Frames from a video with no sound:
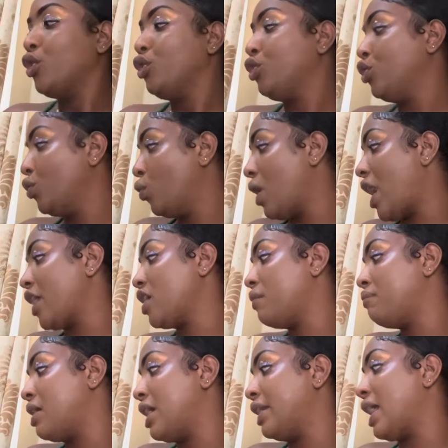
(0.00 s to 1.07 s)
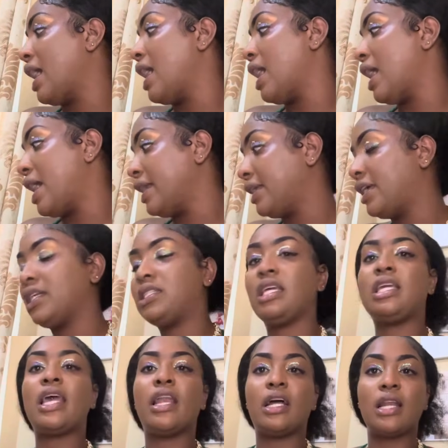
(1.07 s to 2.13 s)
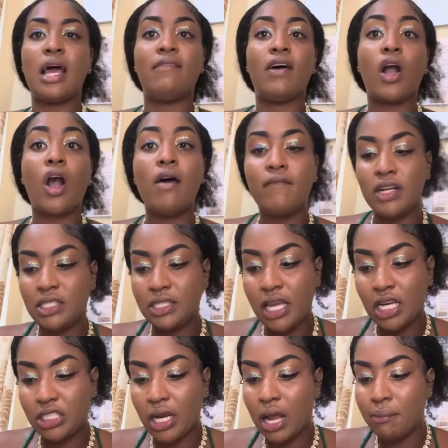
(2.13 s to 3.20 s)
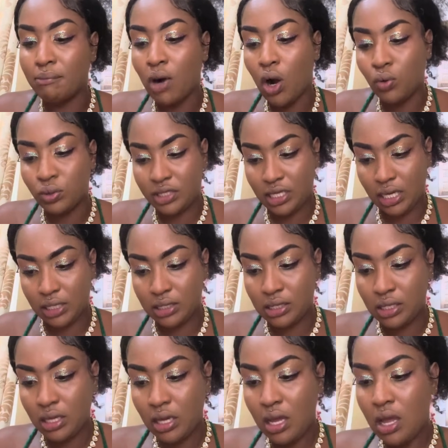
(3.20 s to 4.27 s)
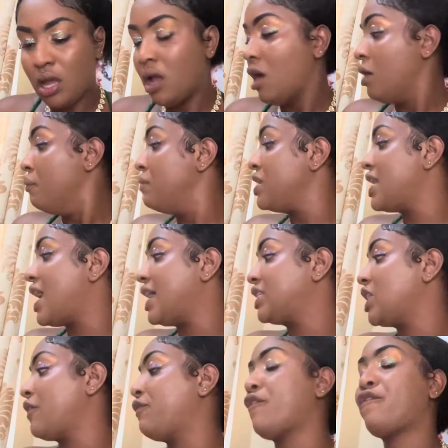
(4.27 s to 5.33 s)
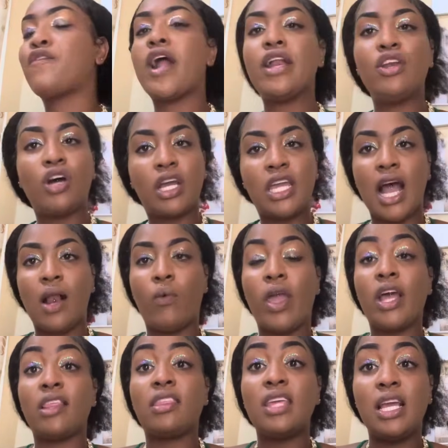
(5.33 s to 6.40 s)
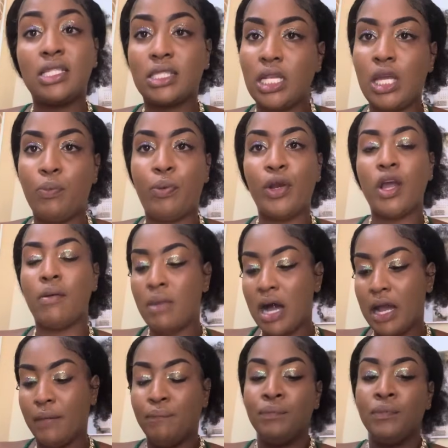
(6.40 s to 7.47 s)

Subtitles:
you and your man and Kitty cannot have a conversation about it. Me not say if a friend no girl where you think sleep with your man.